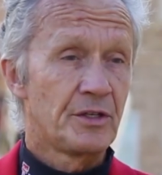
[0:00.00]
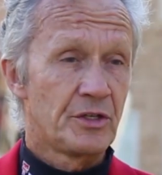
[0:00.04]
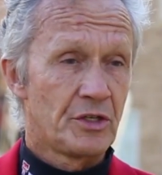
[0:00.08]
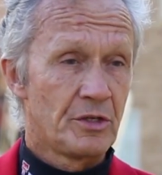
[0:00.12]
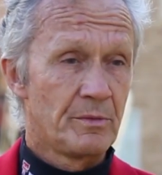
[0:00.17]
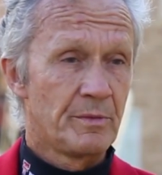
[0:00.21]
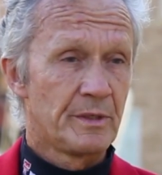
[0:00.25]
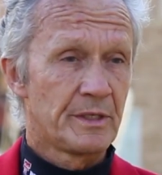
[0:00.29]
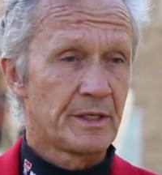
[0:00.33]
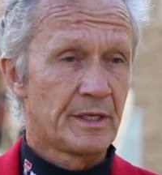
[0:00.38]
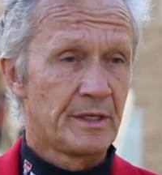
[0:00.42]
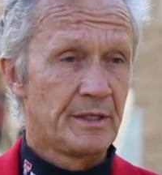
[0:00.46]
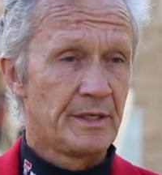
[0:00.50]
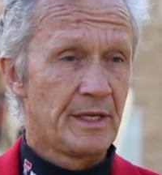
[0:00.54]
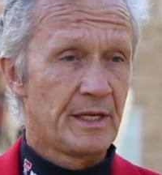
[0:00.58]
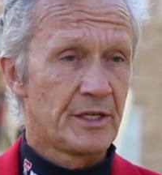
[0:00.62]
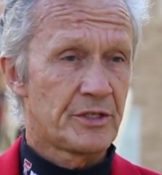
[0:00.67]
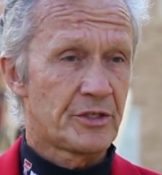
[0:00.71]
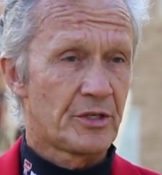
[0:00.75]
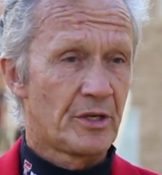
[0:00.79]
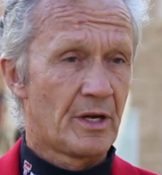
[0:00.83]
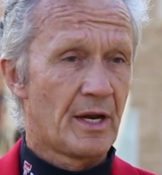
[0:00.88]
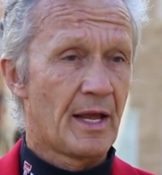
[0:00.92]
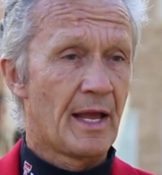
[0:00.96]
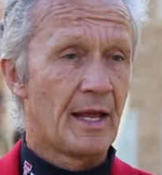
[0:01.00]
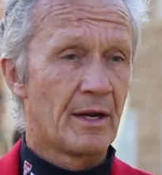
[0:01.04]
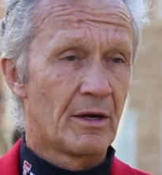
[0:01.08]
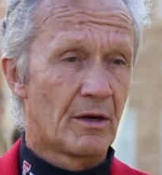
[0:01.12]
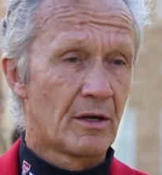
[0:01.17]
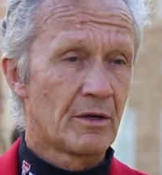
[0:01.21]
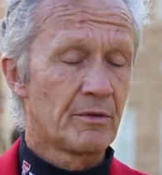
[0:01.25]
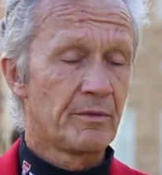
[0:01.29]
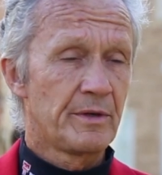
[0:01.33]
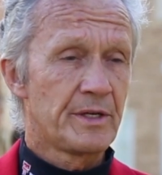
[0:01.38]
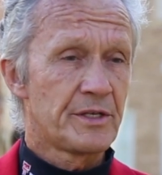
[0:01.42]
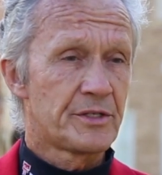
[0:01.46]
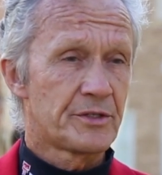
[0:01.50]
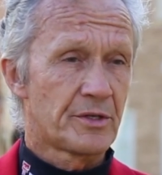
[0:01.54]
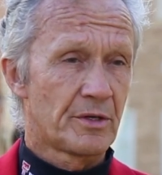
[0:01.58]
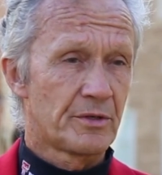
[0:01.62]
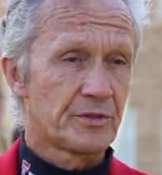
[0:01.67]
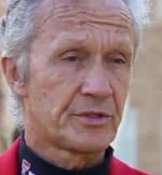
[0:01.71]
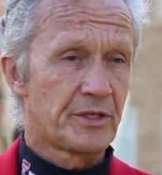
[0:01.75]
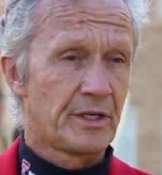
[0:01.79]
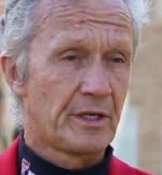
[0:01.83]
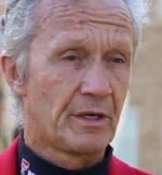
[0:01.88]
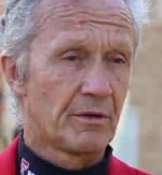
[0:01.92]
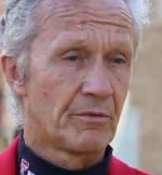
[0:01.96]
the human condition. And our
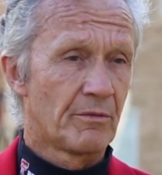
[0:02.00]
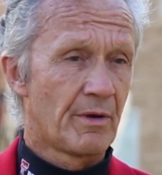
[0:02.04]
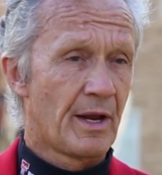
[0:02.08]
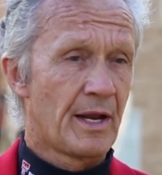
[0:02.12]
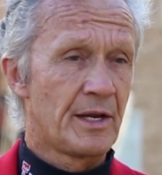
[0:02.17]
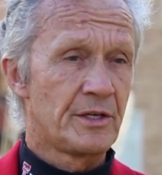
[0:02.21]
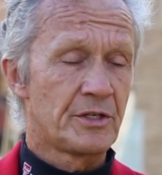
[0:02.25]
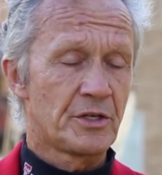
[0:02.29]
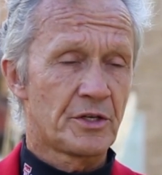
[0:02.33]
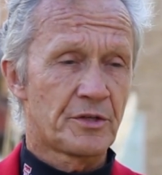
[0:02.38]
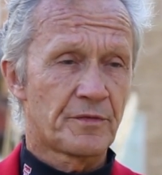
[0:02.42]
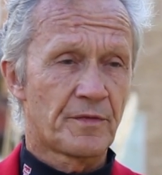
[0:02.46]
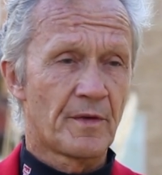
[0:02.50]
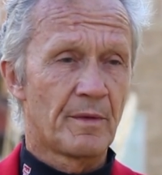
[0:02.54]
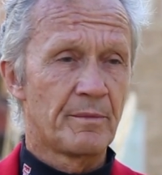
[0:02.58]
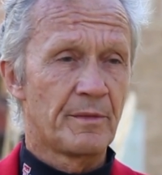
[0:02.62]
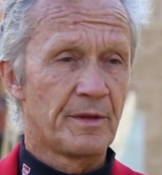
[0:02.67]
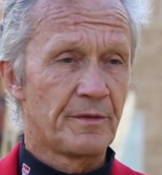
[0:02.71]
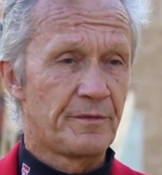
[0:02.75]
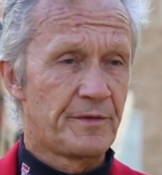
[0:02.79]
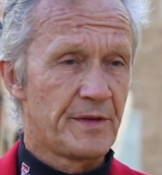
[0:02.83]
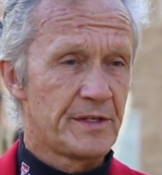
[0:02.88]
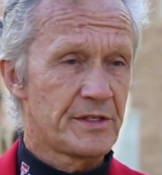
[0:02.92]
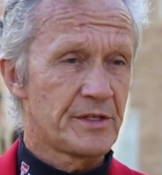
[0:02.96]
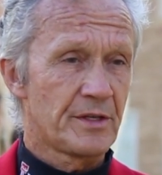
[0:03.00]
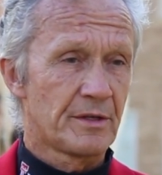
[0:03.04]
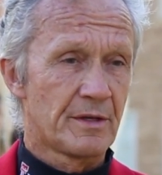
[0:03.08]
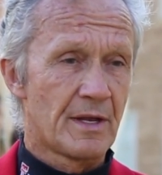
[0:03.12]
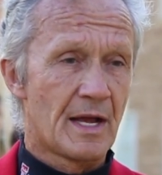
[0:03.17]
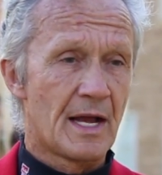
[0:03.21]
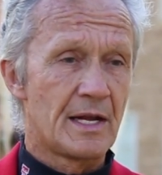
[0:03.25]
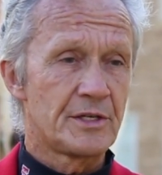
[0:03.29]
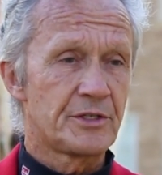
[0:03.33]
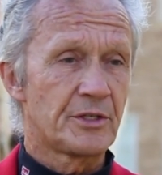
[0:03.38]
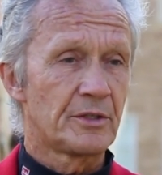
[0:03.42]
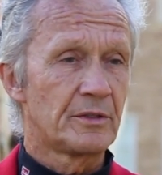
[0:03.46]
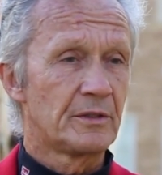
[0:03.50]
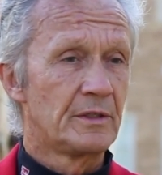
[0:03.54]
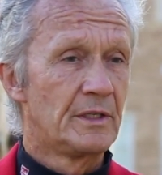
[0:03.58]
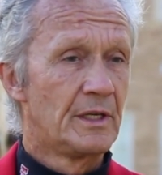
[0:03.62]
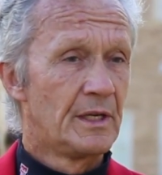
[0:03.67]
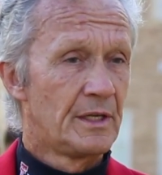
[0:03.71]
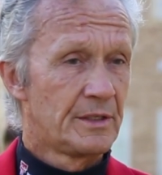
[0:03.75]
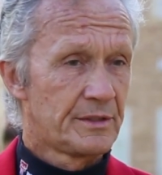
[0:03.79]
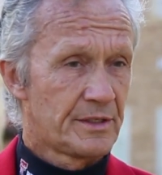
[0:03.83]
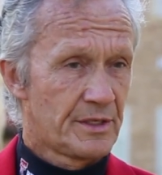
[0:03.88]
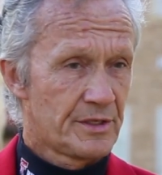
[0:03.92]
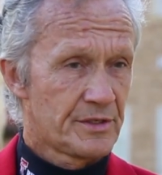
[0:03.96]
research here ranges from the physiological
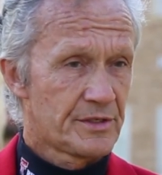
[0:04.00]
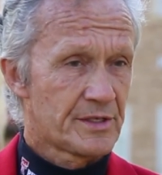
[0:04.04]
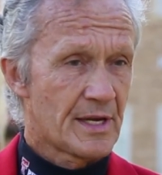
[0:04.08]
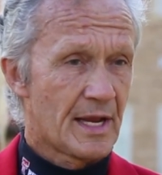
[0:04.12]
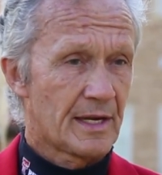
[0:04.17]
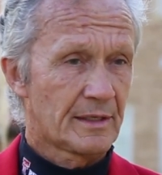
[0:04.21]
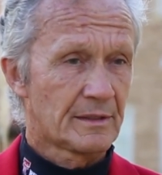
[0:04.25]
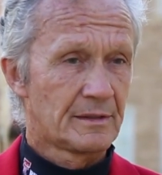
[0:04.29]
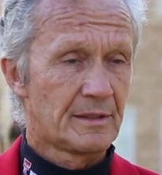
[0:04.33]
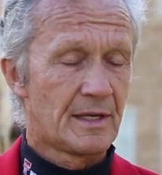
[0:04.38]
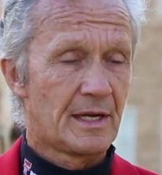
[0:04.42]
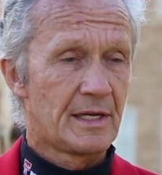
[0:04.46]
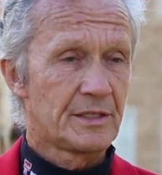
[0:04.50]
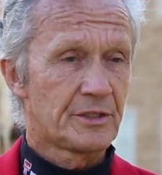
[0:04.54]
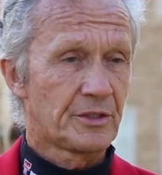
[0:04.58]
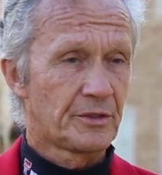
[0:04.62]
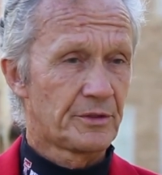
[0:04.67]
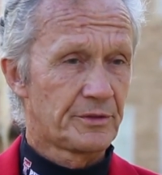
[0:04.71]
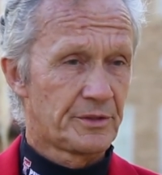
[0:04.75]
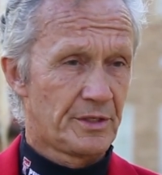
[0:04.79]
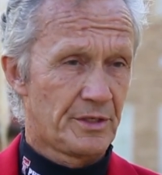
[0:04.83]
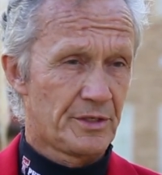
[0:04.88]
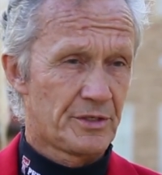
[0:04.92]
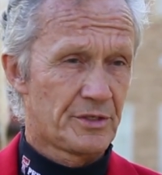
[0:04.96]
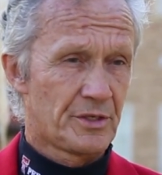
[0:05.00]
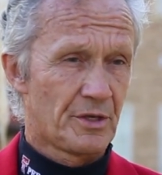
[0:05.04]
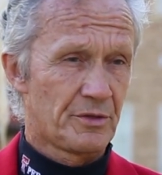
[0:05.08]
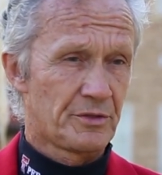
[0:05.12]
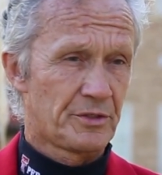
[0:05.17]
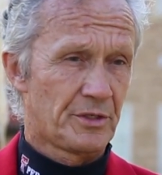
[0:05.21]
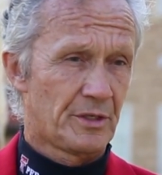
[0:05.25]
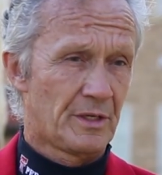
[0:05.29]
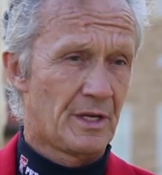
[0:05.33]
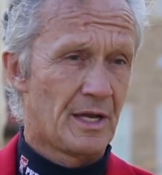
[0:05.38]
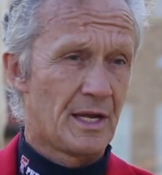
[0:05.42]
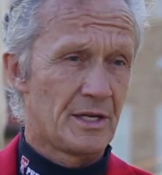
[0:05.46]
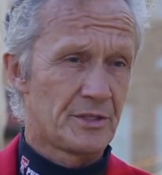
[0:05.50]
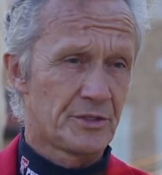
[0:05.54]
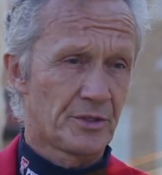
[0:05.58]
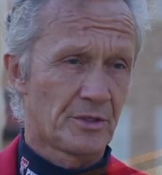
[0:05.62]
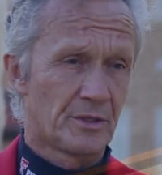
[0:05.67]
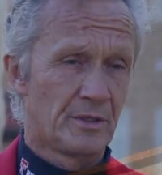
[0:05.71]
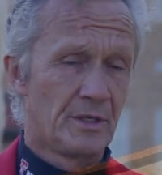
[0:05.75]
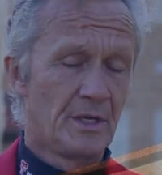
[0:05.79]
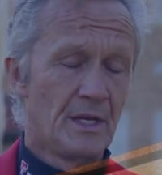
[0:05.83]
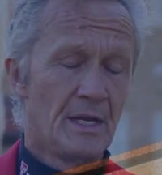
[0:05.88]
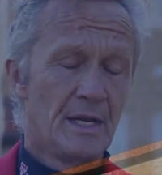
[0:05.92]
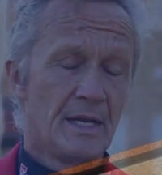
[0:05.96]
to the psychological to the
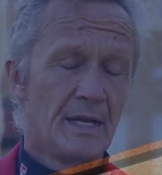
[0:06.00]
sociological.